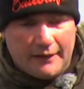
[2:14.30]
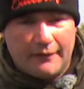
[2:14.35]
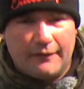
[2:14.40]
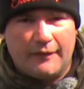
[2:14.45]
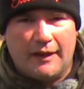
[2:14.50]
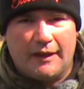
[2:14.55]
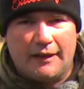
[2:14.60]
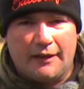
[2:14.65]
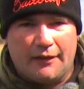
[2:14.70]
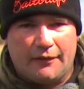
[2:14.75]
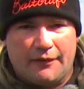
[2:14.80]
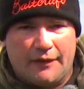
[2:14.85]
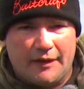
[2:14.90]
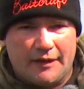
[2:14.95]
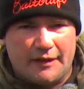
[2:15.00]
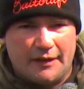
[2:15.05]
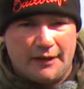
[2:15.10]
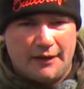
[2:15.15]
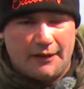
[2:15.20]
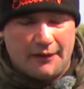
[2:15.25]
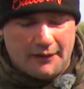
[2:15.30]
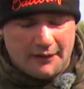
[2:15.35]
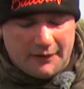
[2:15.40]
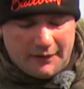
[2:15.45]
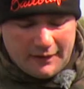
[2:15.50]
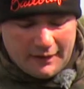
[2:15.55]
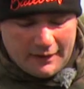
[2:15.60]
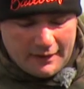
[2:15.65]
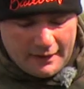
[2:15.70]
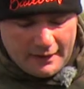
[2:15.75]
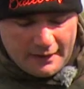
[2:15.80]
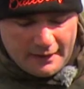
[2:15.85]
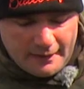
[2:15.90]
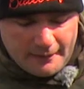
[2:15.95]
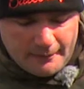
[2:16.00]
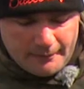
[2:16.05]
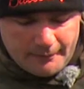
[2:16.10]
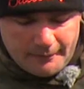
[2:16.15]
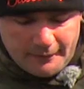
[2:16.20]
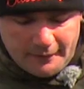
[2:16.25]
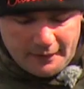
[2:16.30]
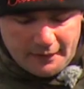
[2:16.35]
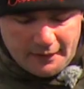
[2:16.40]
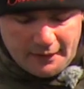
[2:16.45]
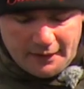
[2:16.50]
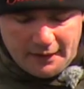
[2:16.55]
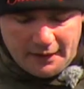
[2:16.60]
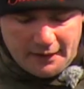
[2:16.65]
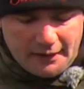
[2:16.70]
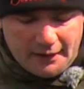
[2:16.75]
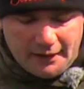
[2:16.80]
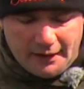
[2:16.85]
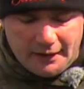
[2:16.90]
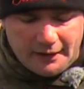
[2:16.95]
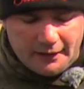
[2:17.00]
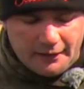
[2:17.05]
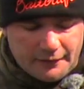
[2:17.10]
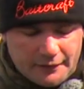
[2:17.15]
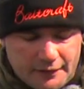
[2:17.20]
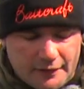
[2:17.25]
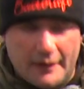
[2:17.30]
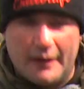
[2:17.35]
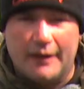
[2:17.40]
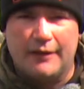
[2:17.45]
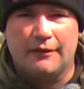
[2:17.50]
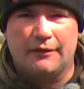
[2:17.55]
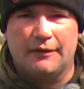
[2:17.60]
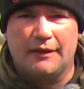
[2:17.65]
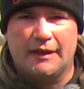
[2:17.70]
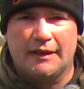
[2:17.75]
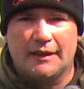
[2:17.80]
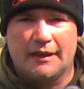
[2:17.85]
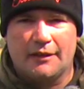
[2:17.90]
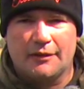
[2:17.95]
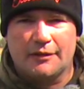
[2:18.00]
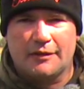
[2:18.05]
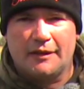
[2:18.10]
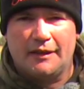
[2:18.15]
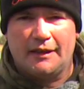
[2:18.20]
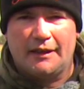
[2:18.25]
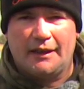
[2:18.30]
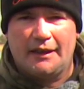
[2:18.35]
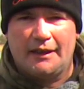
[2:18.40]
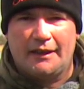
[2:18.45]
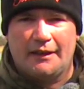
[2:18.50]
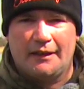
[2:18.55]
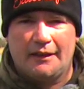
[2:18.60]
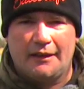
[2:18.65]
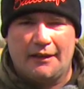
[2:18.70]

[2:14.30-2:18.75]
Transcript: the fact that I fish a lot, and I've tried all these ultralight